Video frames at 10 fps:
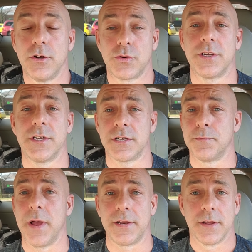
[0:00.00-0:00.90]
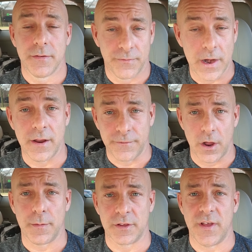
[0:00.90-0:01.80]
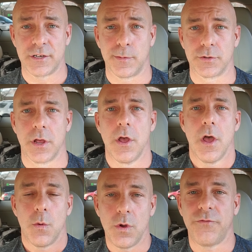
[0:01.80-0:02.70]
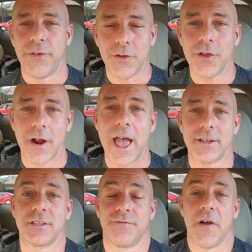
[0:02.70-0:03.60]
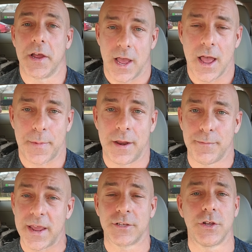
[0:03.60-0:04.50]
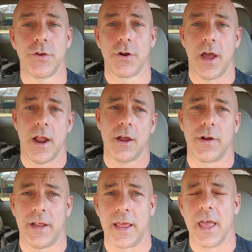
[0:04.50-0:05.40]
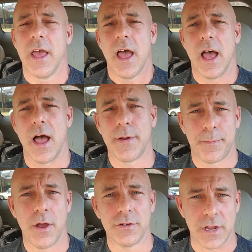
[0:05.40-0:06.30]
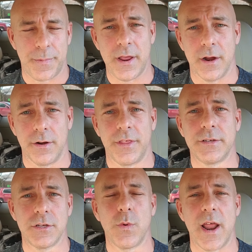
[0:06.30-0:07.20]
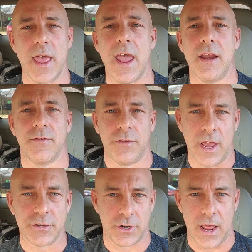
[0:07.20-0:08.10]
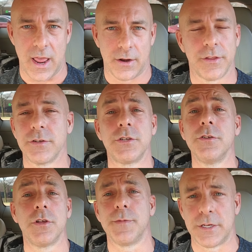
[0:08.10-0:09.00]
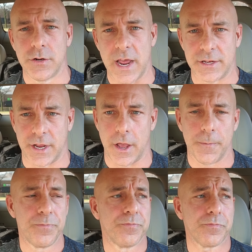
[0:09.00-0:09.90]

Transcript: nutritious but very voluminous vegetables, will fill your ass the fuck up and make it so you're not hungry. Like, uh, I'm going to post up here, this is what I ate yesterday, or the, excuse me, two days ago.